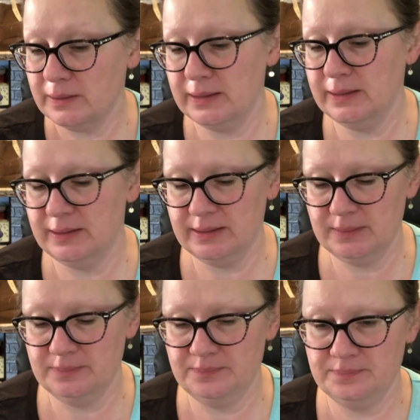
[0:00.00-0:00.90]
And
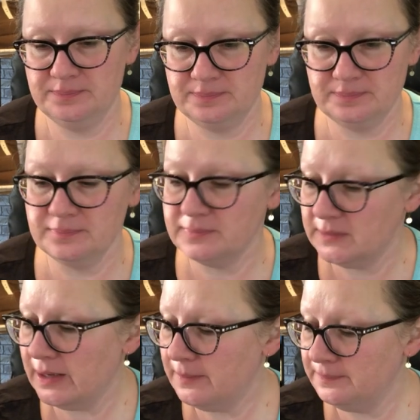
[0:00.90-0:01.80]
um,
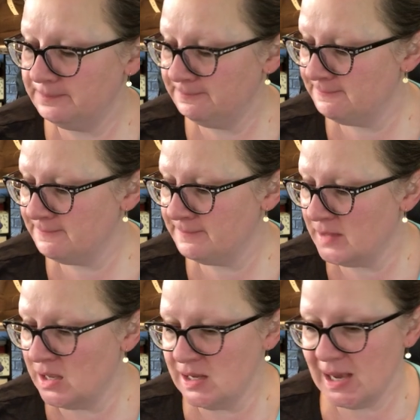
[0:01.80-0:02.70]
yeah,
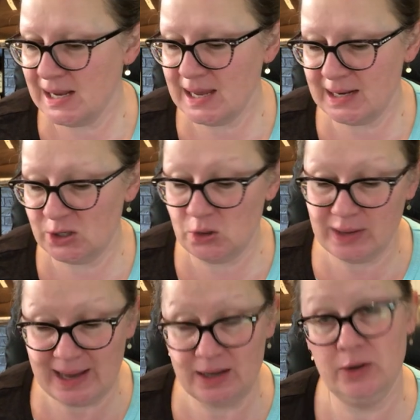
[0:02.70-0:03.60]
I had a cute
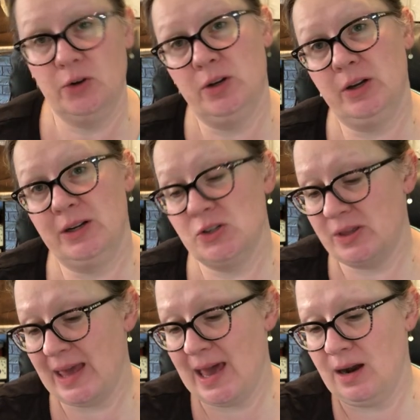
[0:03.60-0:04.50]
hat on earlier and I took
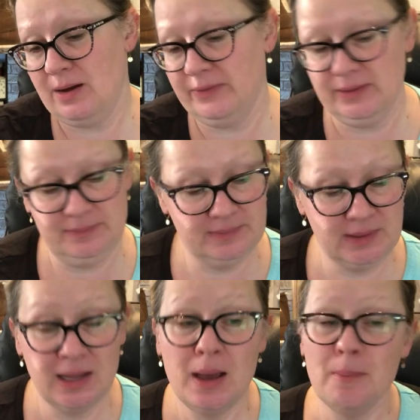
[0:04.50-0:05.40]
the hat off and
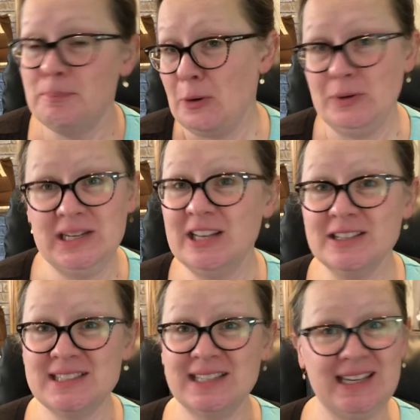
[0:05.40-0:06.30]

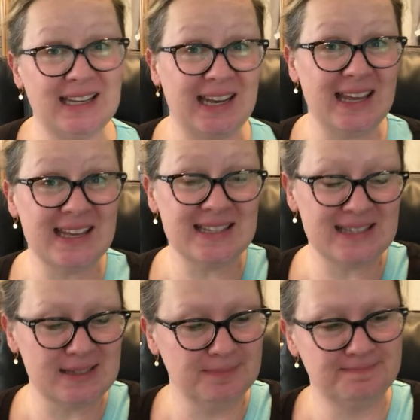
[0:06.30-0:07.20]
ponytail city it
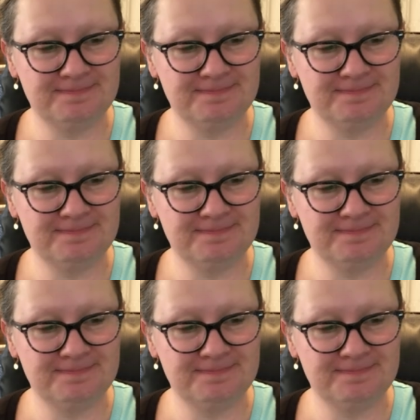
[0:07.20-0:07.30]
is.